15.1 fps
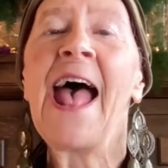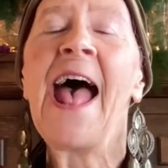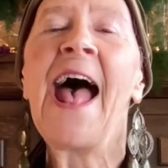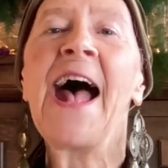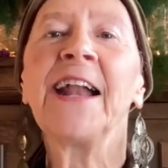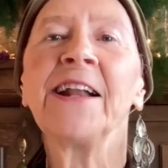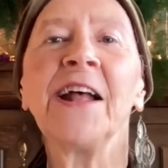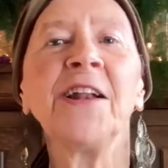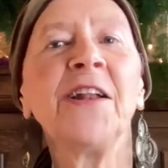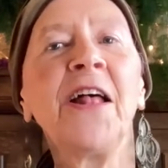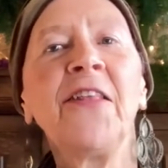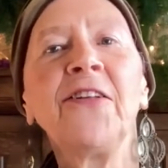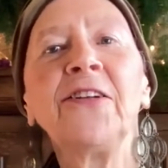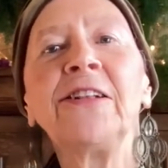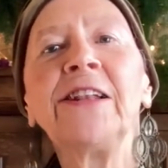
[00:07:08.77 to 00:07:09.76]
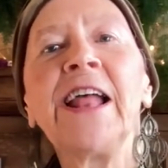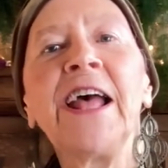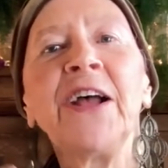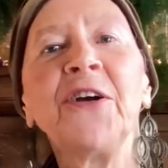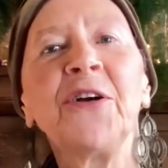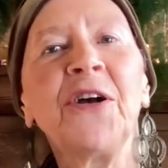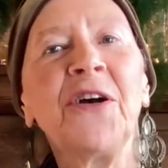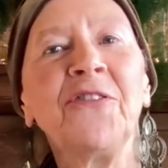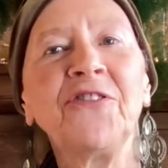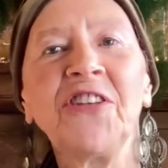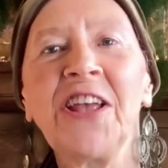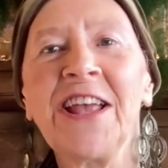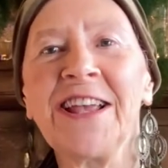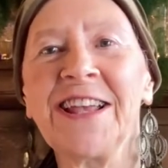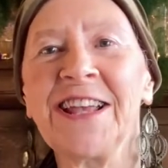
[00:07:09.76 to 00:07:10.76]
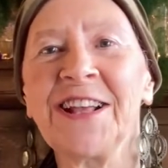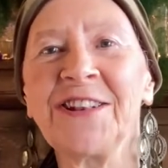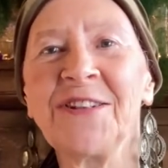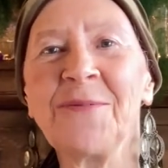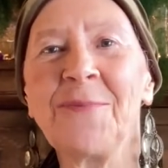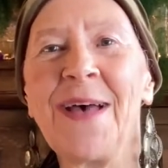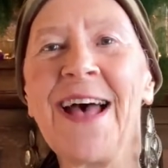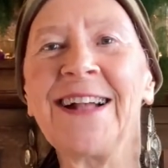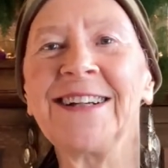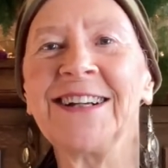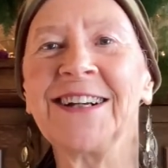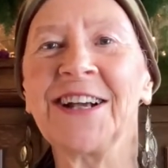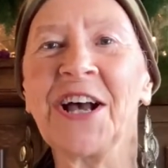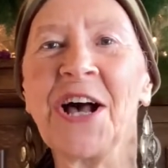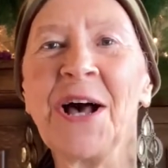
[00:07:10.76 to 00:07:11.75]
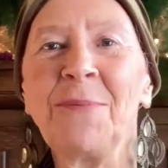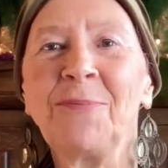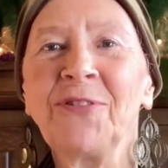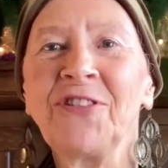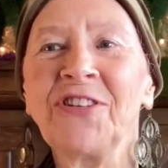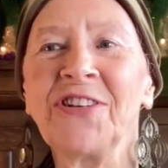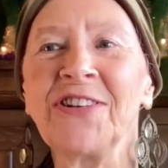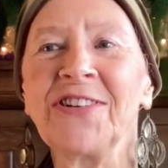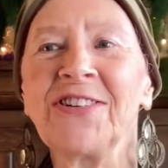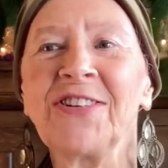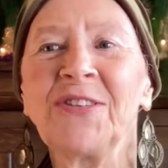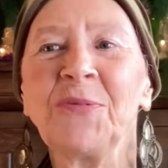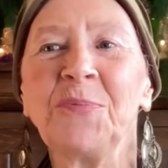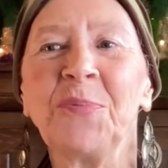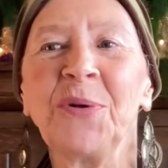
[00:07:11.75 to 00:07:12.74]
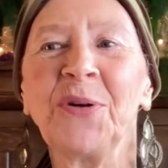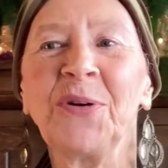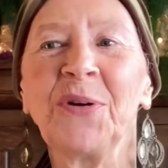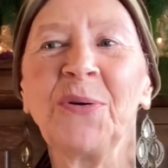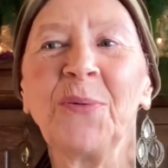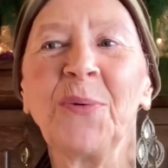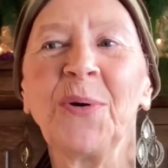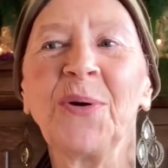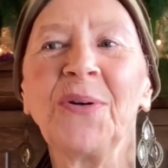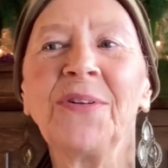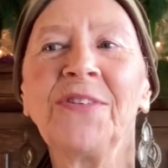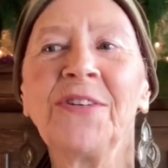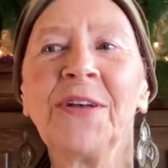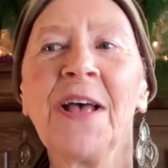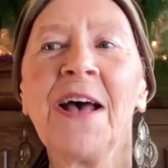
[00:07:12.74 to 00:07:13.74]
add another layer of taking the magic up to the spirit world.